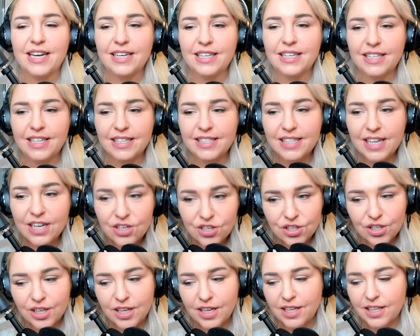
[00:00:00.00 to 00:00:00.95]
And
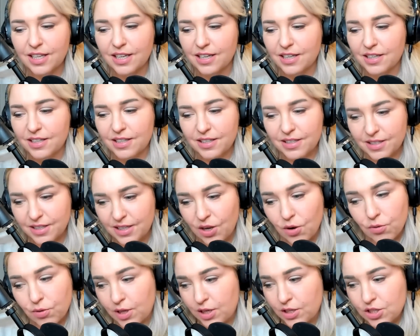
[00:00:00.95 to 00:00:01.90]
essentially the
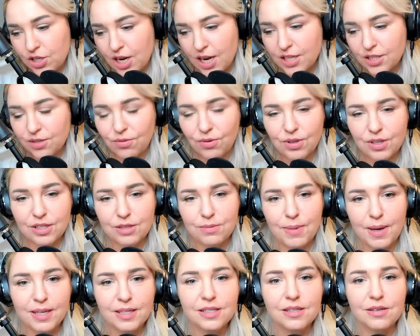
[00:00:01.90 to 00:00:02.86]
only chance for the
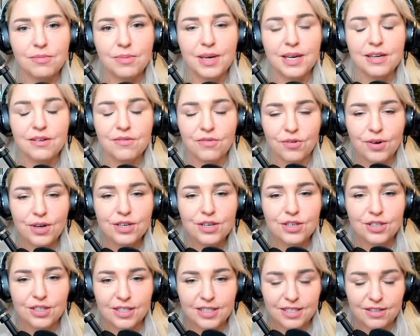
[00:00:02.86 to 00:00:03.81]
space to be
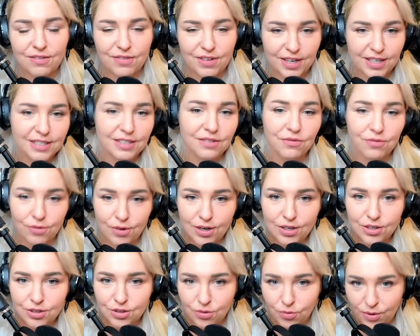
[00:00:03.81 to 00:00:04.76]
influential is if it is
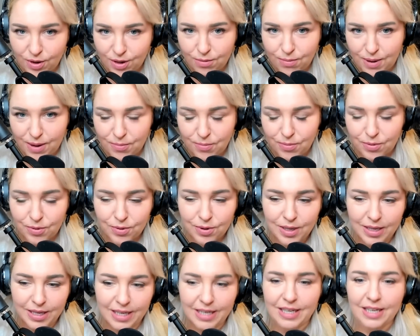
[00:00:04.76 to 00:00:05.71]
influential with
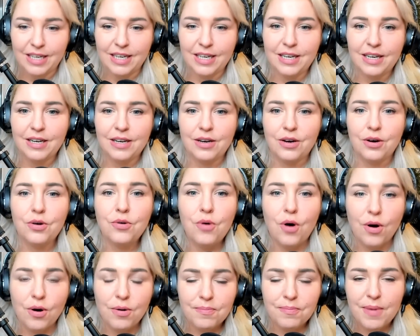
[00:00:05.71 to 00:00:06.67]
people who
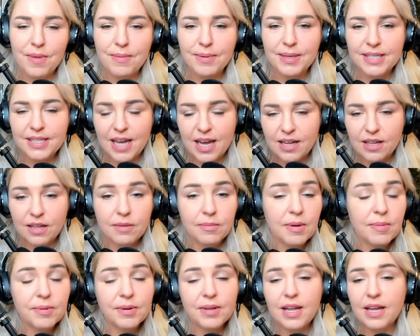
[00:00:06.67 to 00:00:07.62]
are maybe silent, and
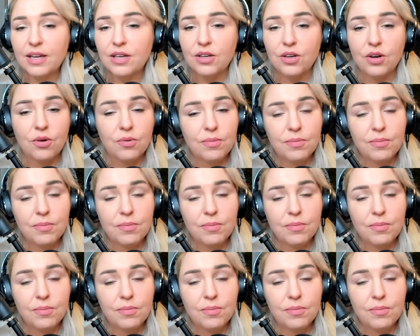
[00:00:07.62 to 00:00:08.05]
people like